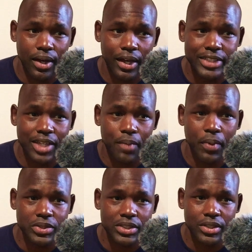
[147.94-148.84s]
I saw a
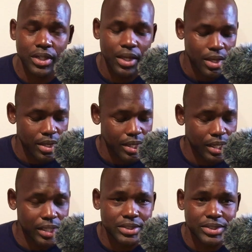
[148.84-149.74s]
poster,
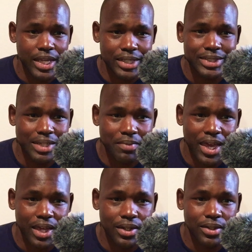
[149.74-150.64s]
and Channing Tatum
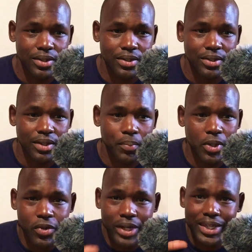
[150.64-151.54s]
had a
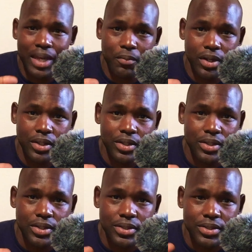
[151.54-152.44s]
Polaroid camera,
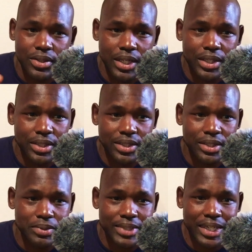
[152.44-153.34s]
and
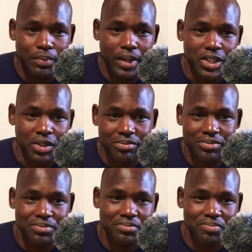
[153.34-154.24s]
he was taking a picture.
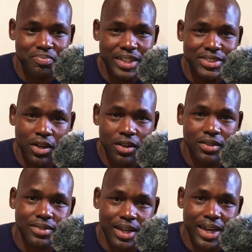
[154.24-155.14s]
That's
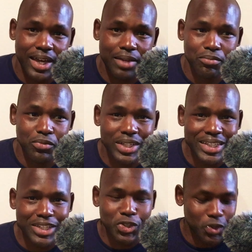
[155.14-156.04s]
all I
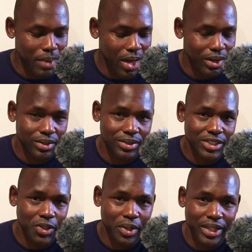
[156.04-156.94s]
really knew about it.
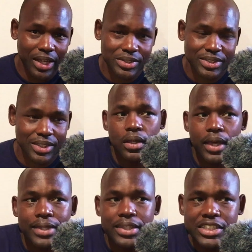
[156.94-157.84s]
Didn't know anything else.
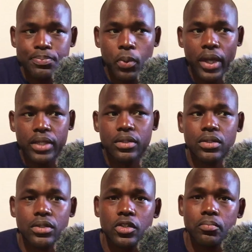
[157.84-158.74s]
At this point,
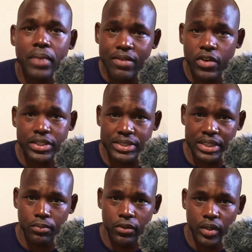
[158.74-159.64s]
you may have already
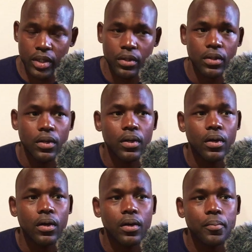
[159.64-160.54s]
seen the movie,
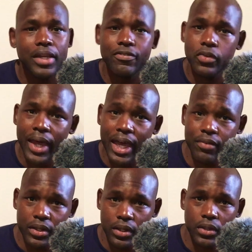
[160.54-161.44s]
but if you
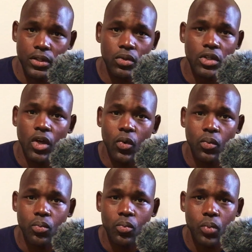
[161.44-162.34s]
haven't and you don't
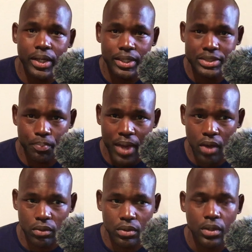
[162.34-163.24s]
know what it's about,